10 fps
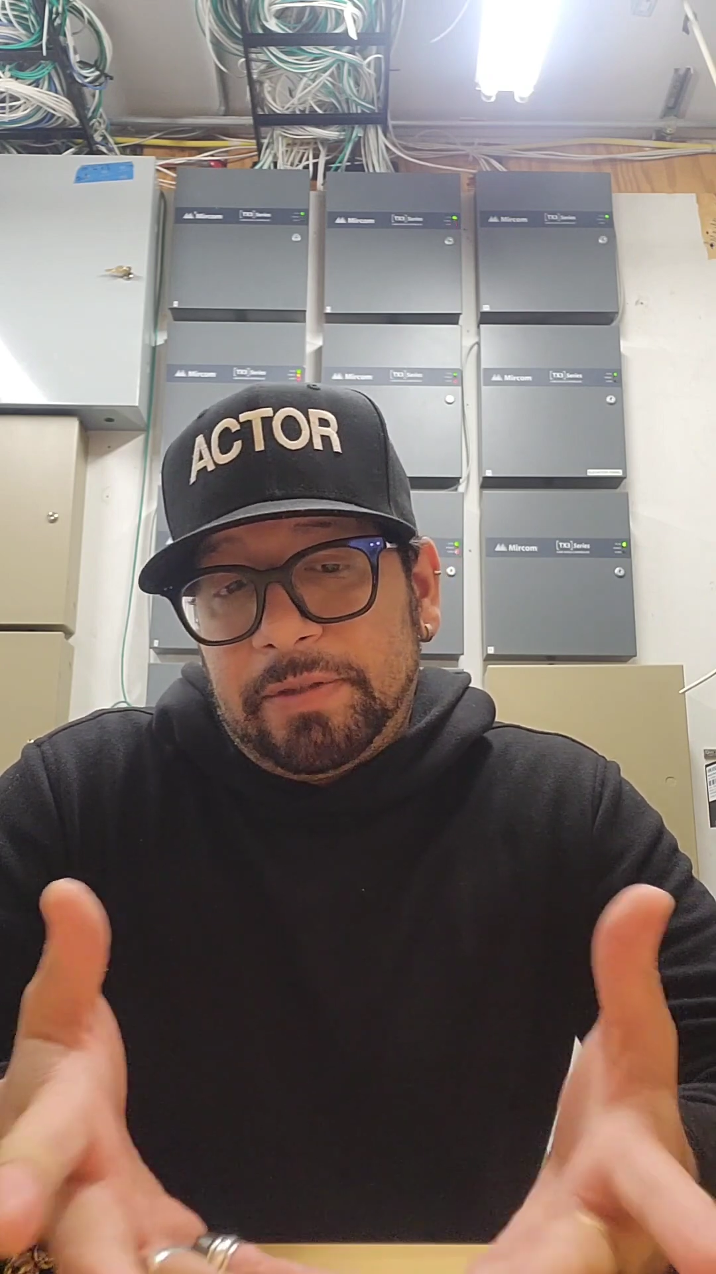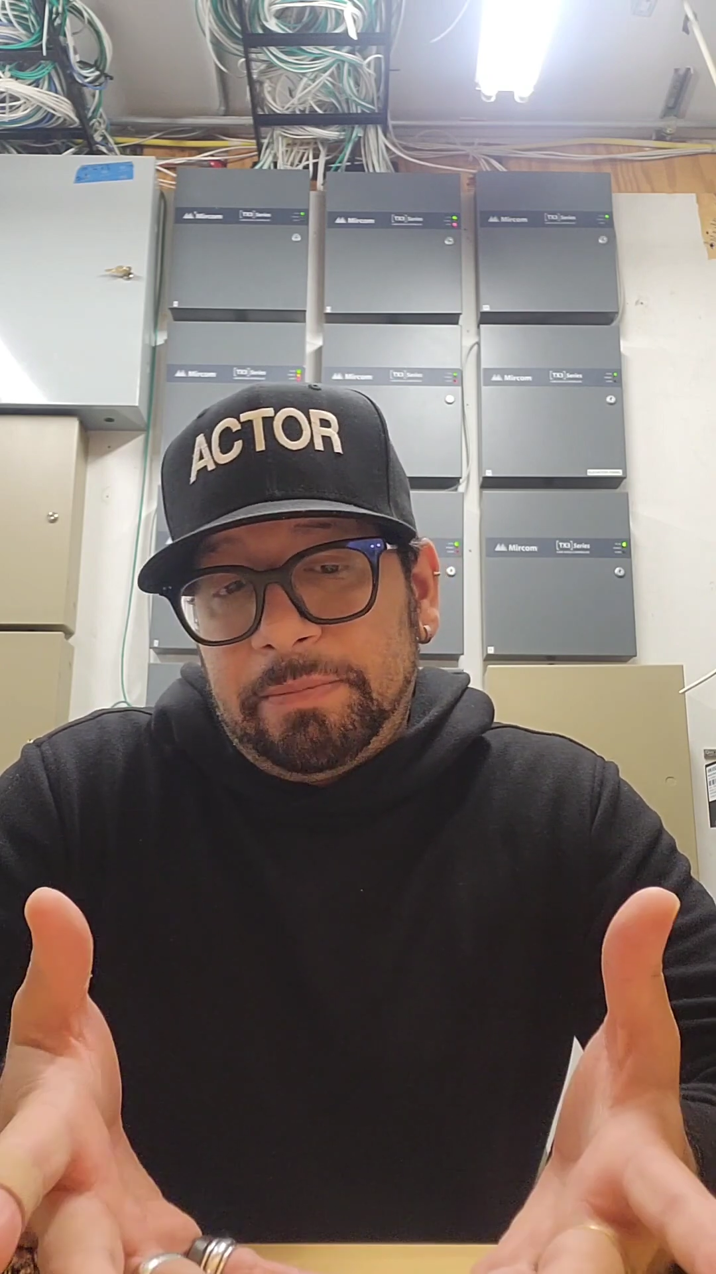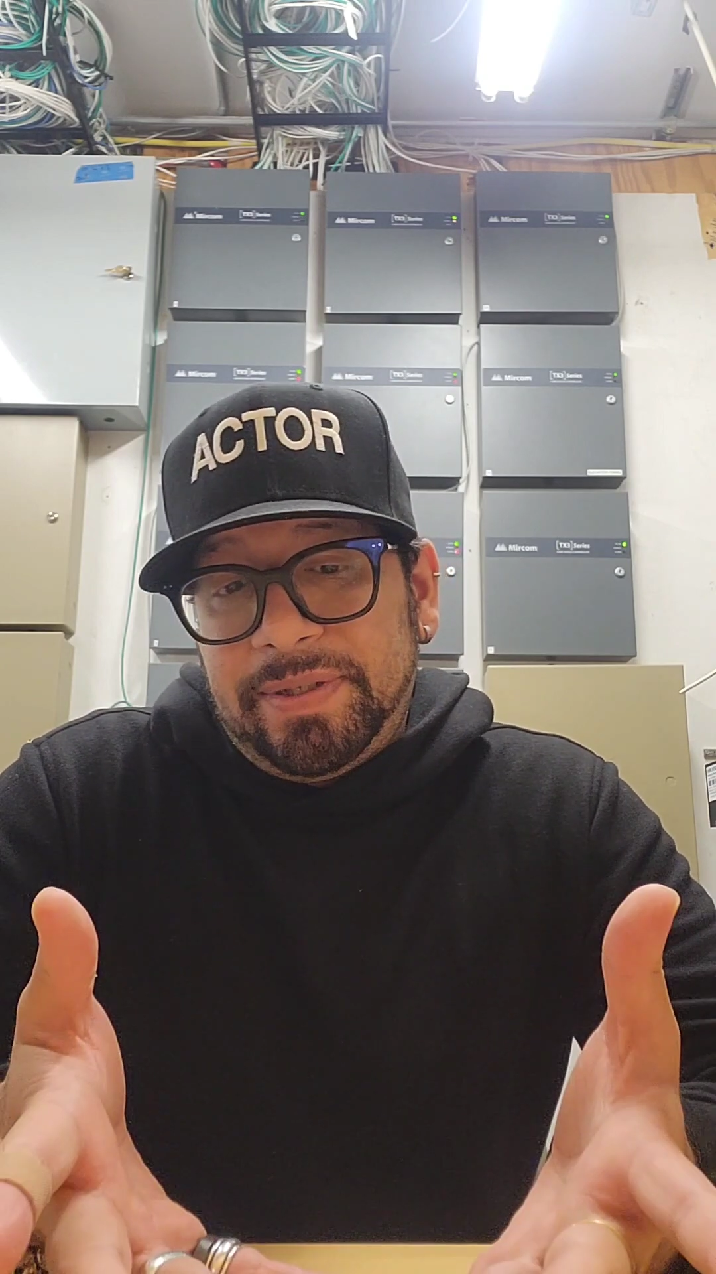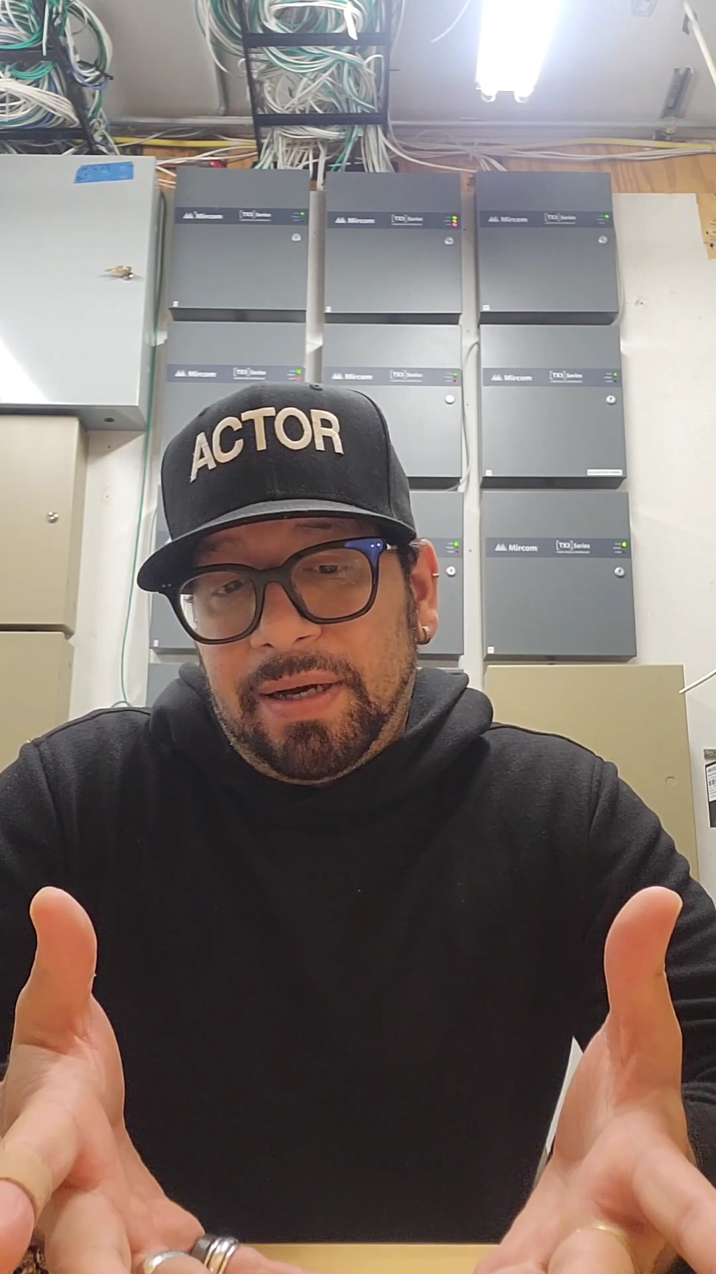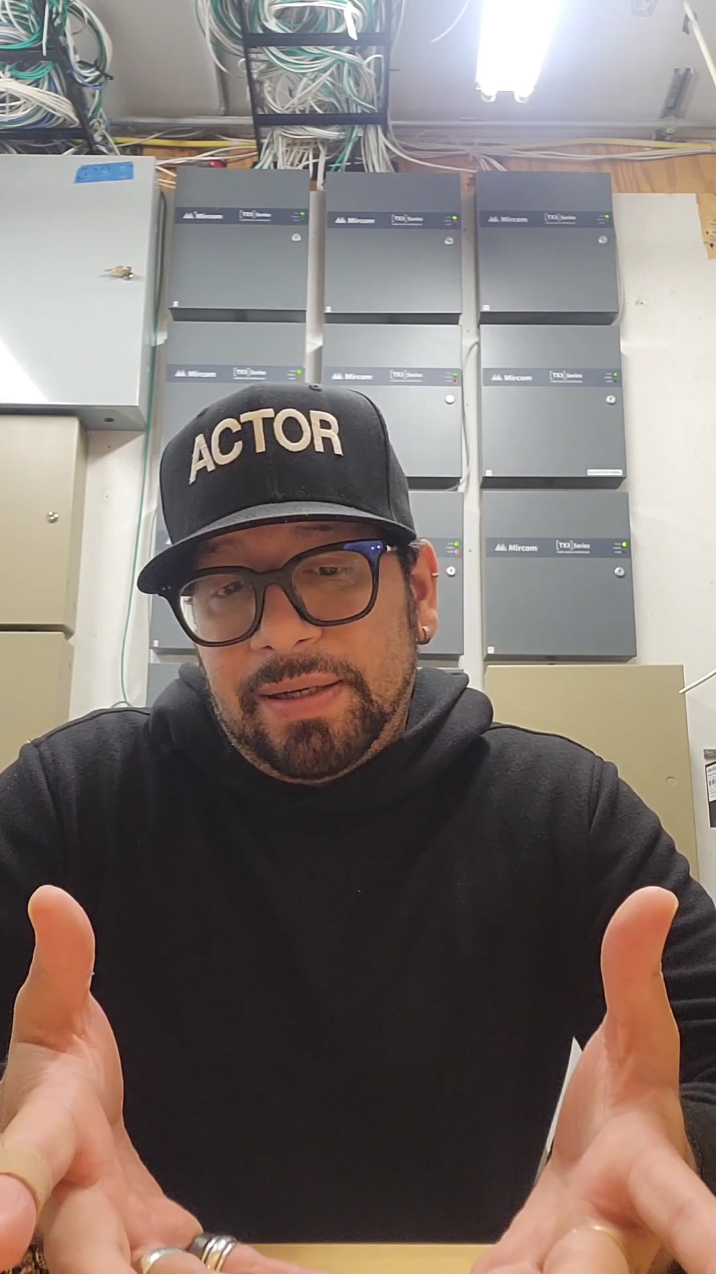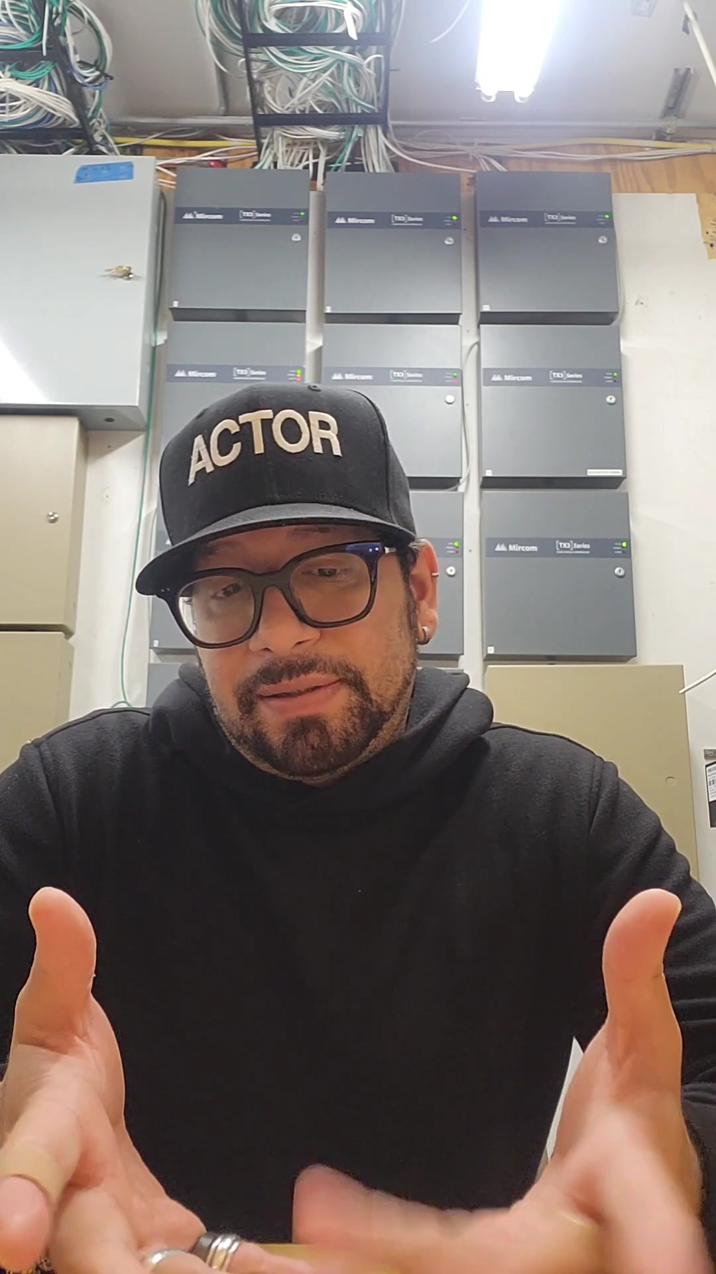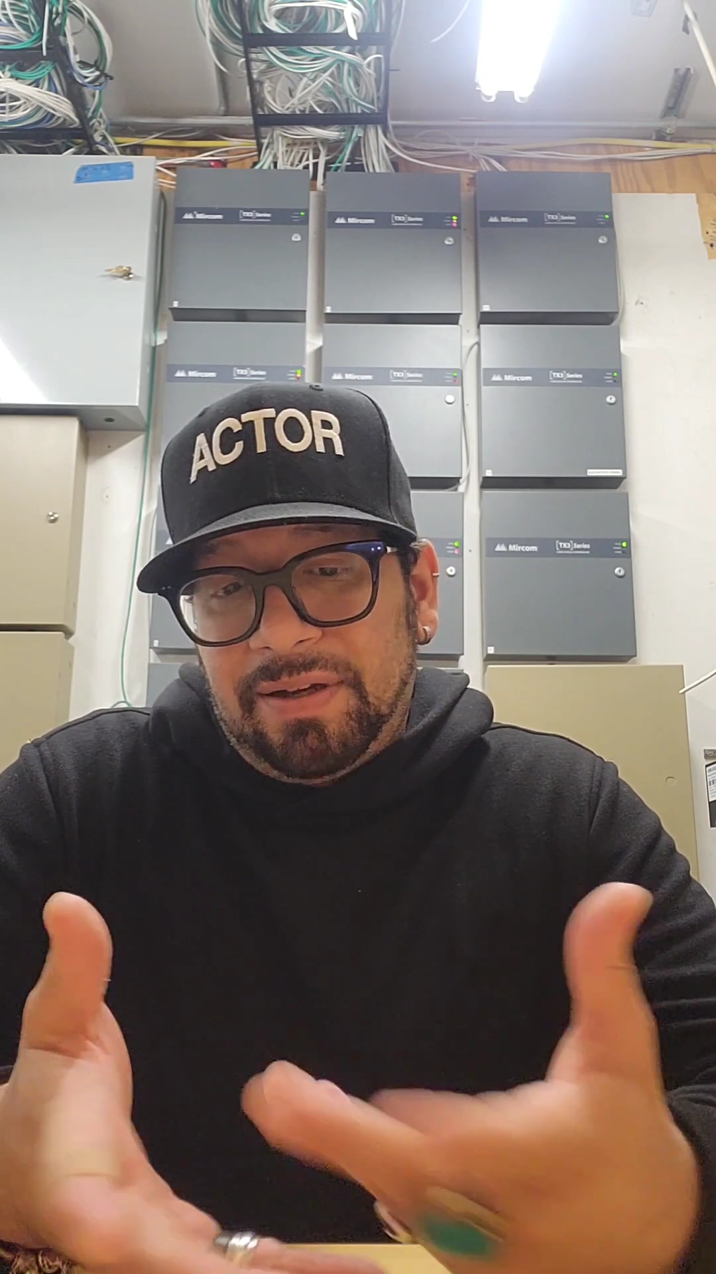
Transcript: to be honest,